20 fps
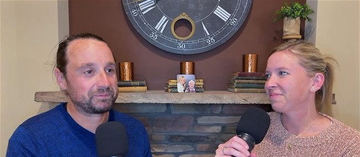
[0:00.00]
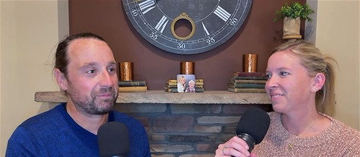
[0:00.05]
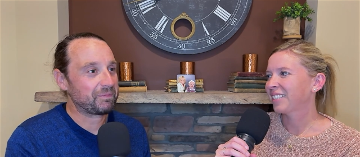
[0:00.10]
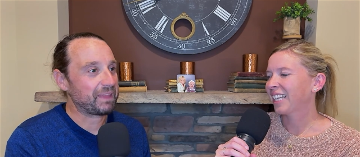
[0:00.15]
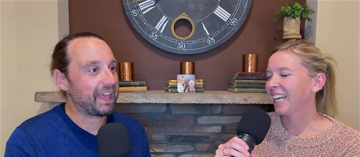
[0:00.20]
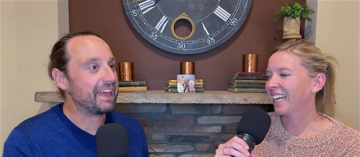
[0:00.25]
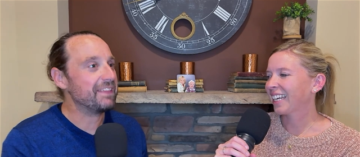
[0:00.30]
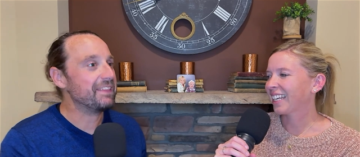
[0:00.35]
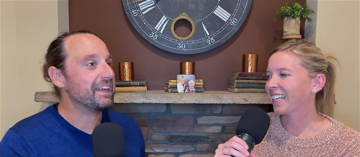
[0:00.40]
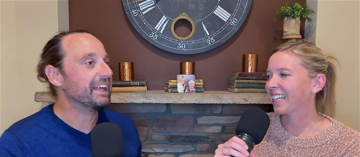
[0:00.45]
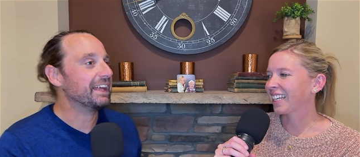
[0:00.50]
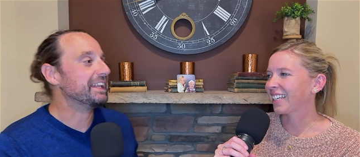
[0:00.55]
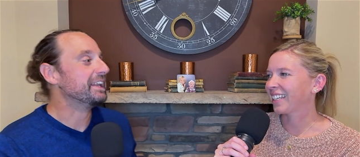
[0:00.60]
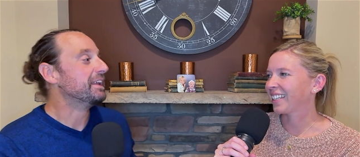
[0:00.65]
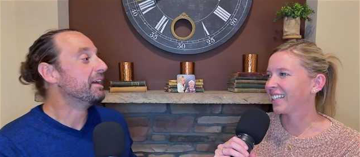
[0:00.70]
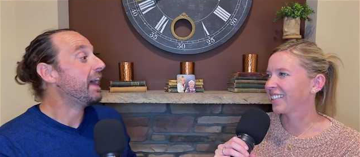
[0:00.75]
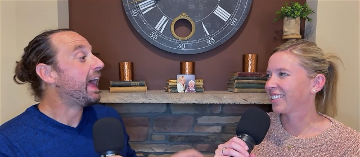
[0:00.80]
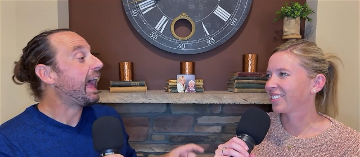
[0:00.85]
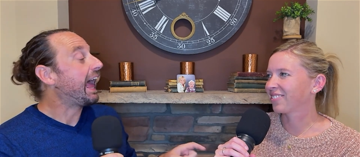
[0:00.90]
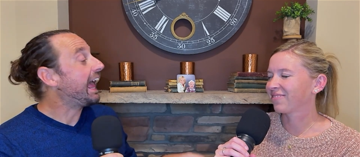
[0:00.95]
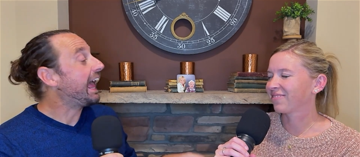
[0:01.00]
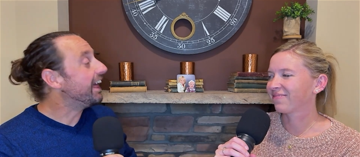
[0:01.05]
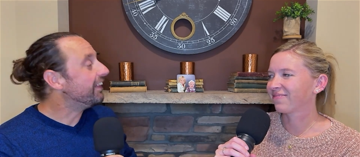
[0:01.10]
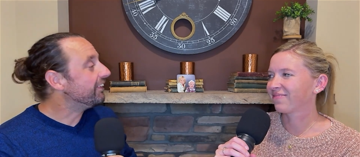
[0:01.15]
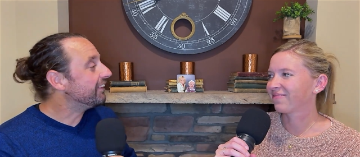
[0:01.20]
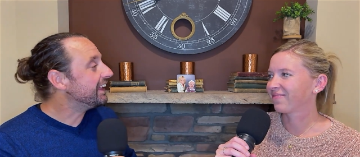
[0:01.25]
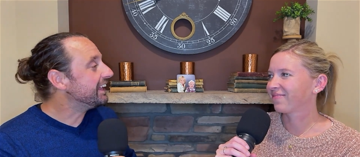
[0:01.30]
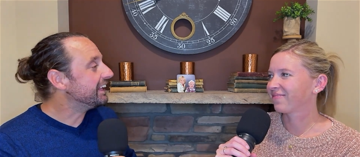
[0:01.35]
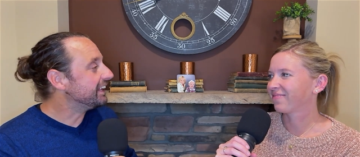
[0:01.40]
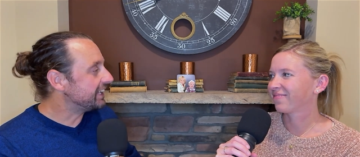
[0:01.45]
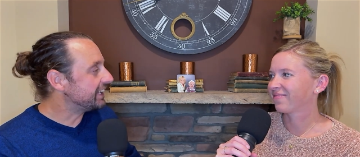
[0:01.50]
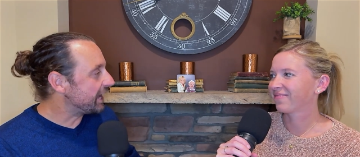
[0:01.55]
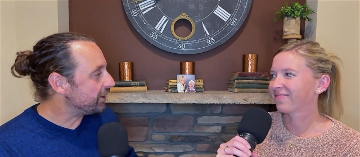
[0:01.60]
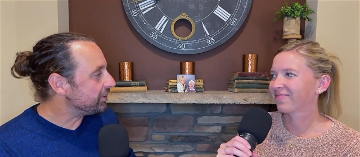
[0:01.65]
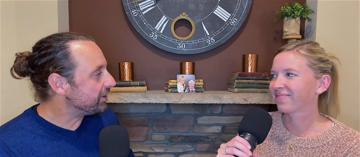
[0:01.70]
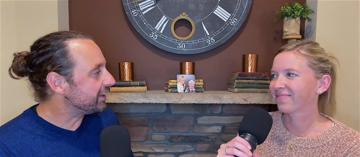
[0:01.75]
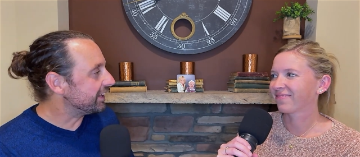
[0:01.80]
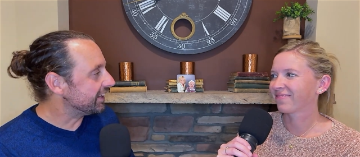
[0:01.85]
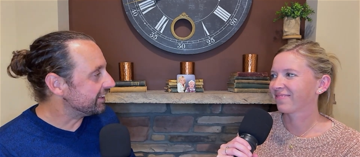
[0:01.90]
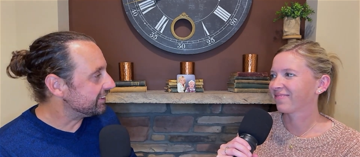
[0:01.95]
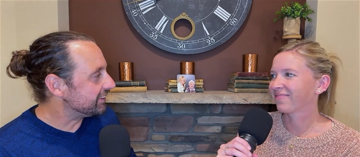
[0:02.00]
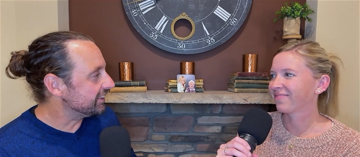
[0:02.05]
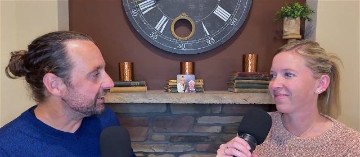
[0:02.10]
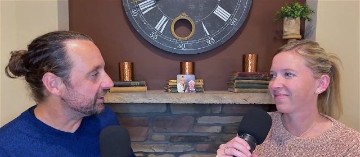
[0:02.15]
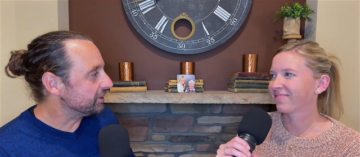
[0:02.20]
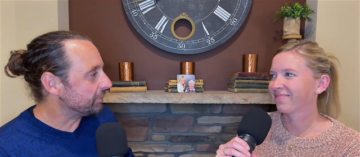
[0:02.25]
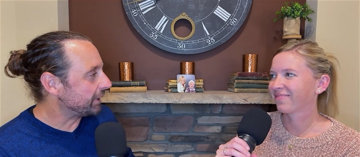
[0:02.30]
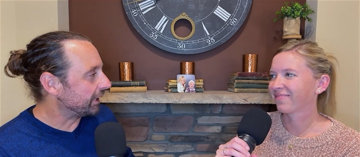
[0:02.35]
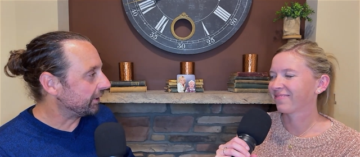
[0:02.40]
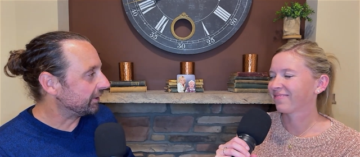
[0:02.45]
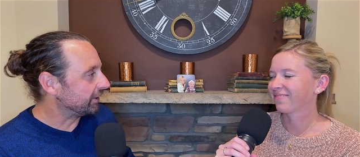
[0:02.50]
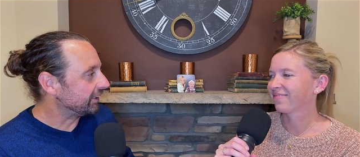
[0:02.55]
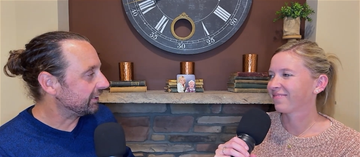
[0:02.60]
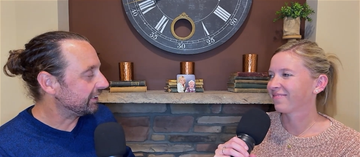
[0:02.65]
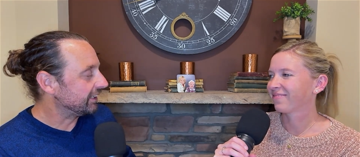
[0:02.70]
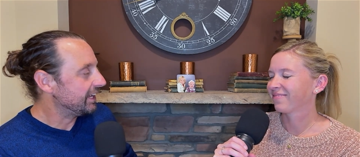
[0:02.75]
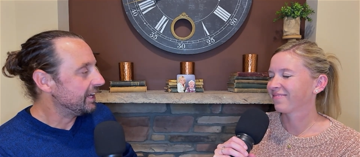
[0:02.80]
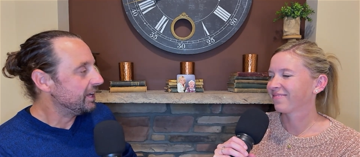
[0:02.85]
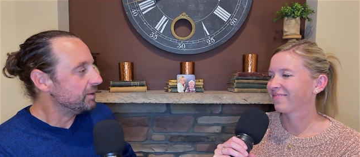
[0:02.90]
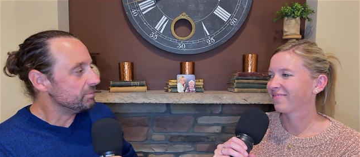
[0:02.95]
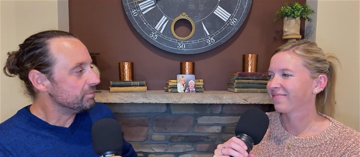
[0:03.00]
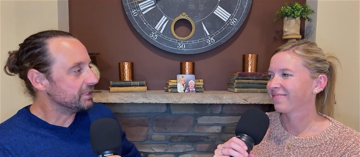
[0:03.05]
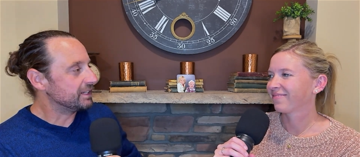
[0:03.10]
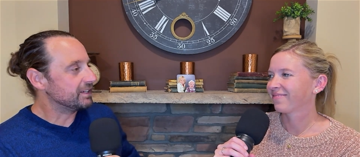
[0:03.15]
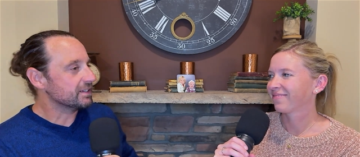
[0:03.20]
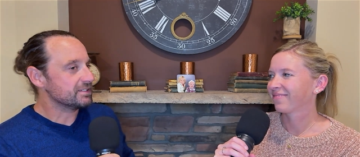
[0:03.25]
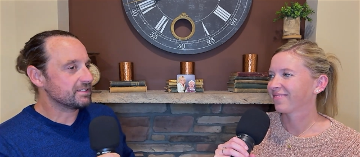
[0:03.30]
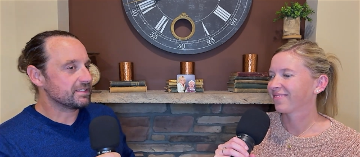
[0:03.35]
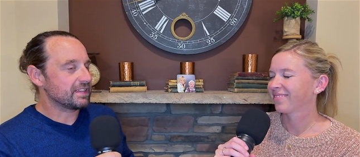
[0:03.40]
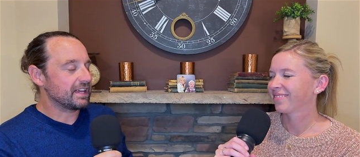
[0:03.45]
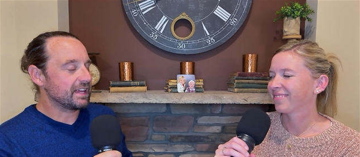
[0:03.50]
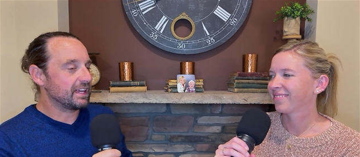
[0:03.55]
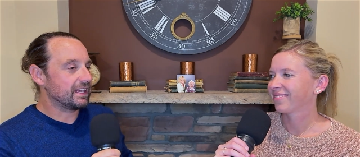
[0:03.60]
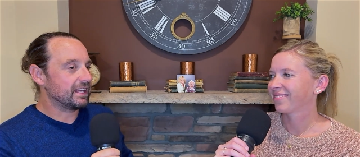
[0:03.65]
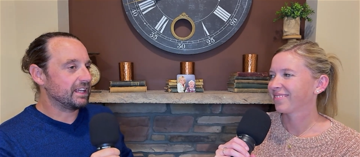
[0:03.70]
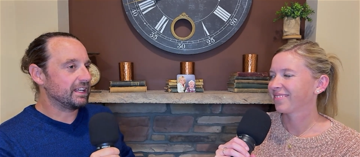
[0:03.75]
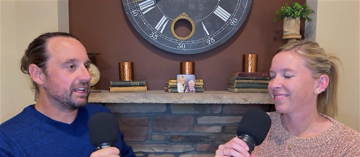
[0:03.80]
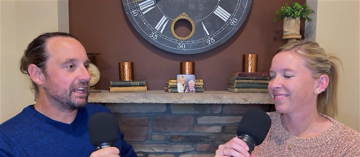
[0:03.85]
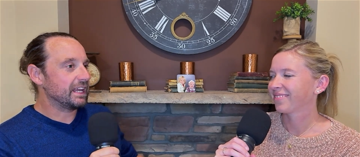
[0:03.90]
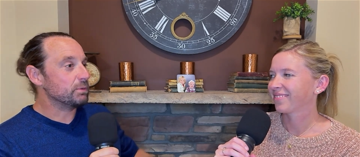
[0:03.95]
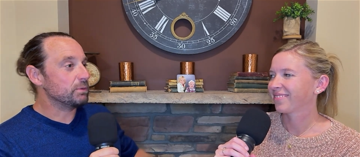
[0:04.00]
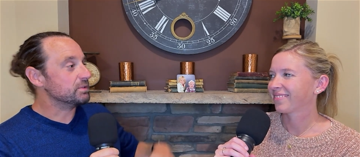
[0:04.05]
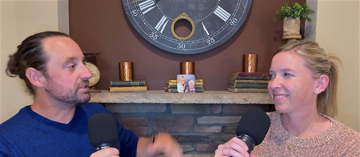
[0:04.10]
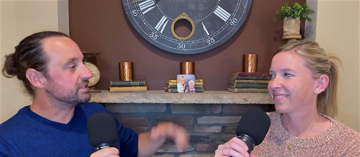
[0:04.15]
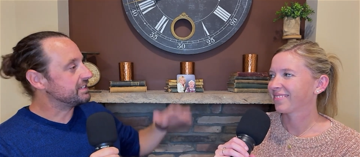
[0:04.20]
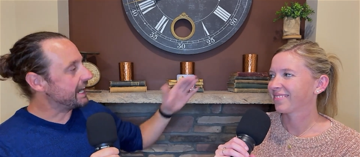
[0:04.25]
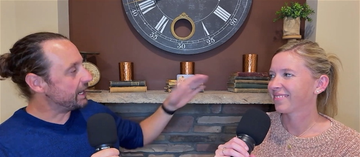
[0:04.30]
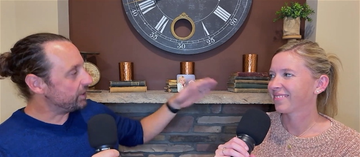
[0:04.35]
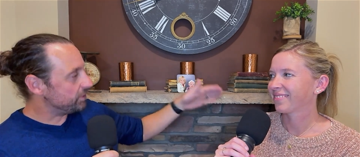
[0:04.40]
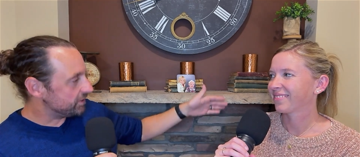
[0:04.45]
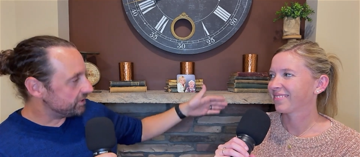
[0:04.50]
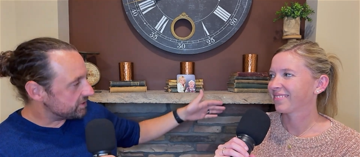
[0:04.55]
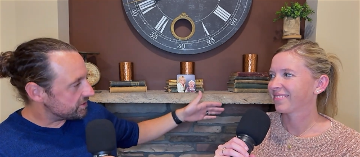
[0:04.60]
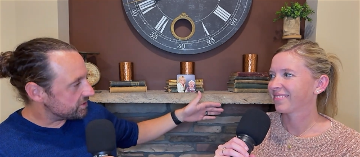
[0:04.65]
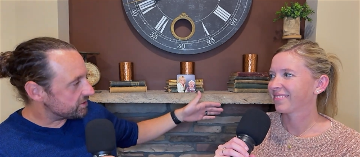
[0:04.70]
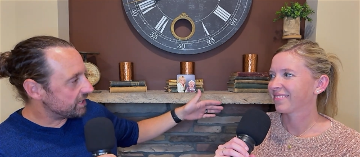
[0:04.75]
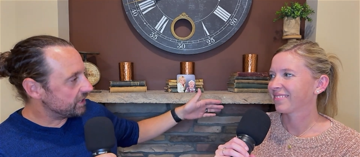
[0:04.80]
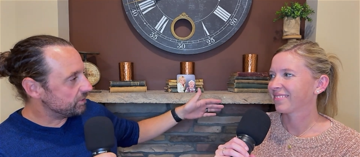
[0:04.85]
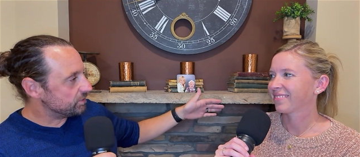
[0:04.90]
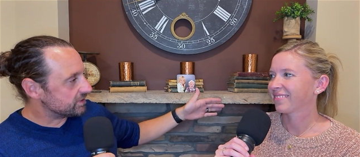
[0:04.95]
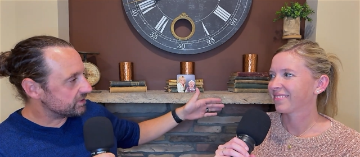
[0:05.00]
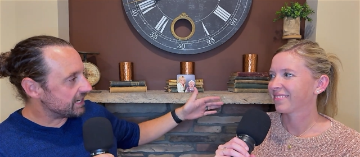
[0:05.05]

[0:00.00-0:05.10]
Speaker 1: and then and then now that I think about it, because then it was down the it was